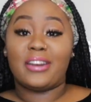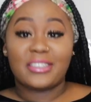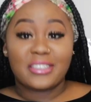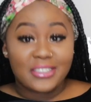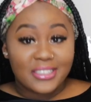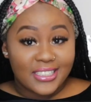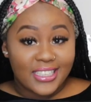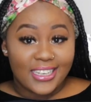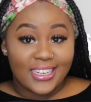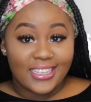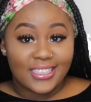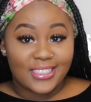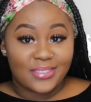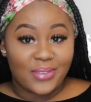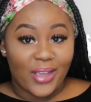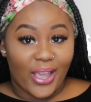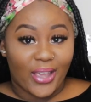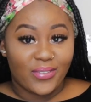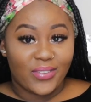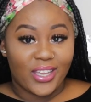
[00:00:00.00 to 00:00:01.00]
ready to see this,
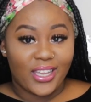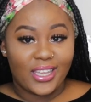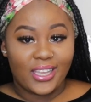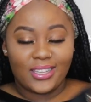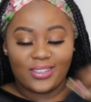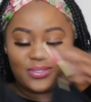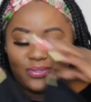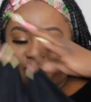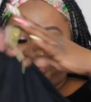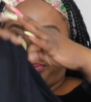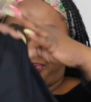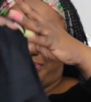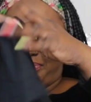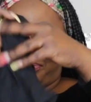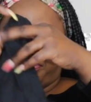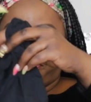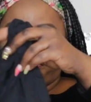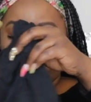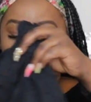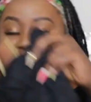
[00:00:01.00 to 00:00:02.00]
baby?
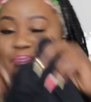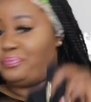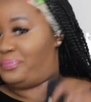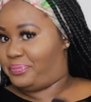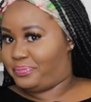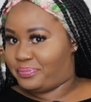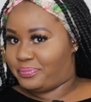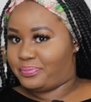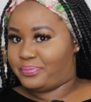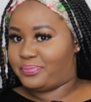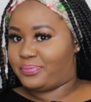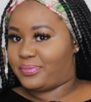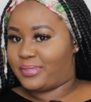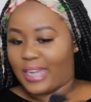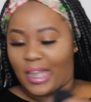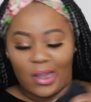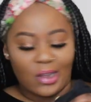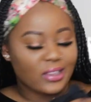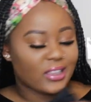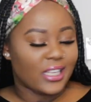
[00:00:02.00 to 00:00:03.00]
I
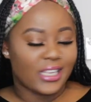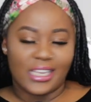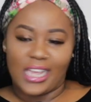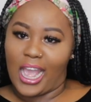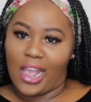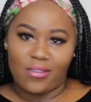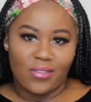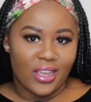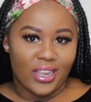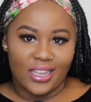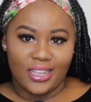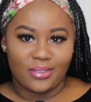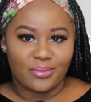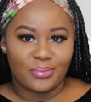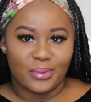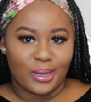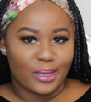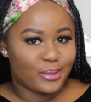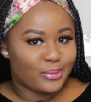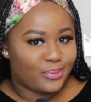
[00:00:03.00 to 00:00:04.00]
don't think y'all ready,
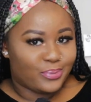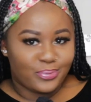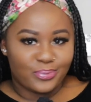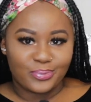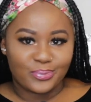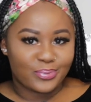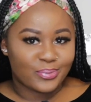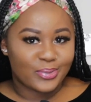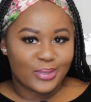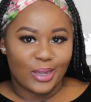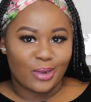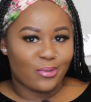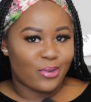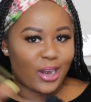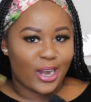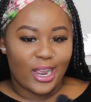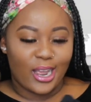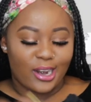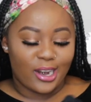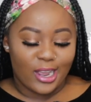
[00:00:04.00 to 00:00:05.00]
but
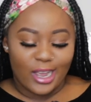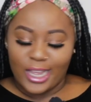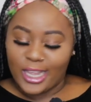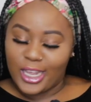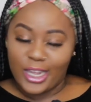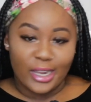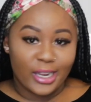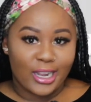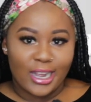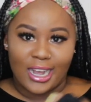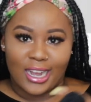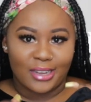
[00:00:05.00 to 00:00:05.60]
ready or not, here it